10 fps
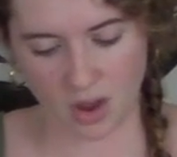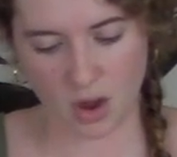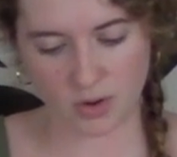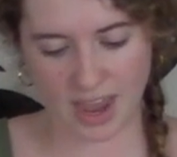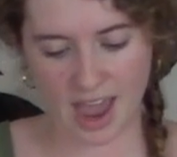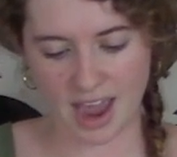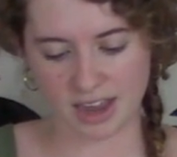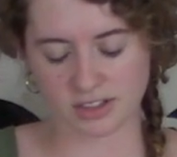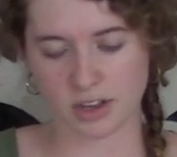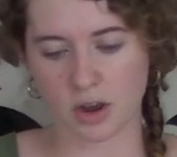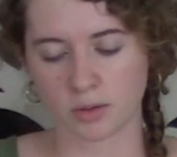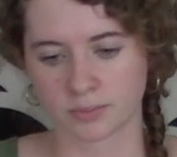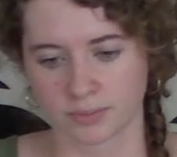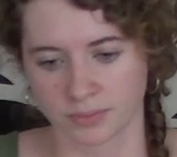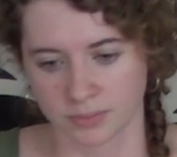Okay, so
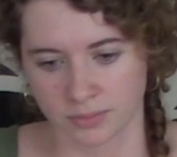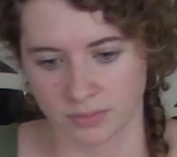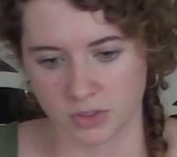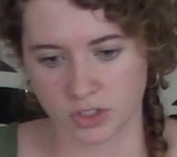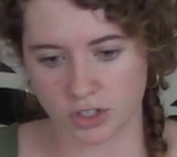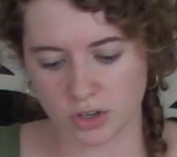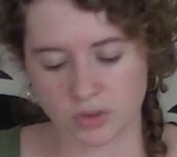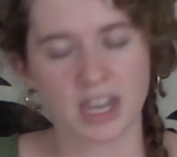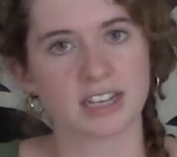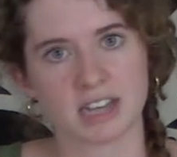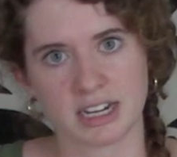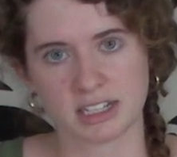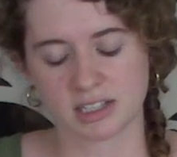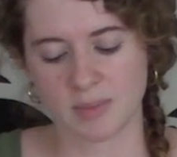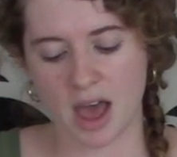do you get
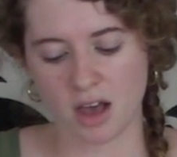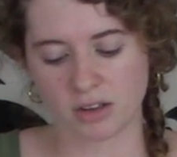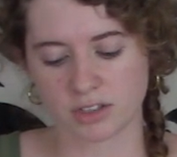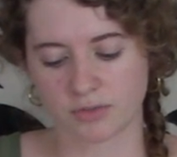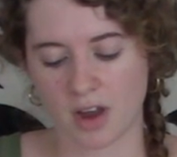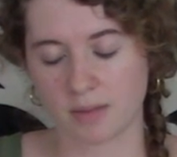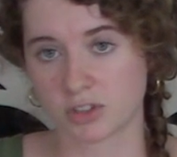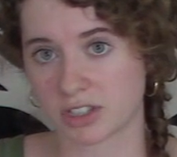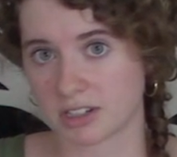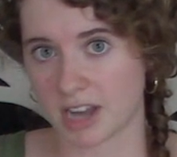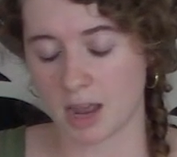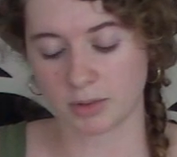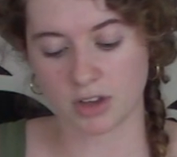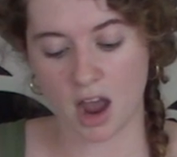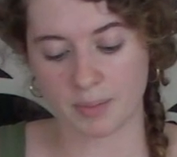any smells from just the
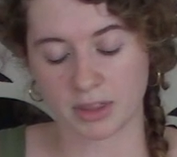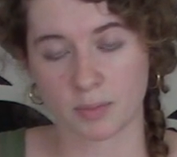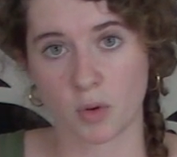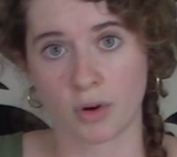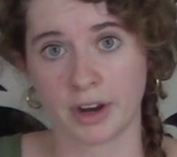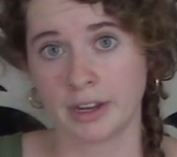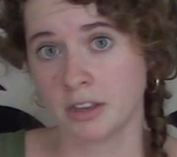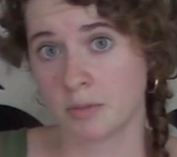tabletop and the pouring?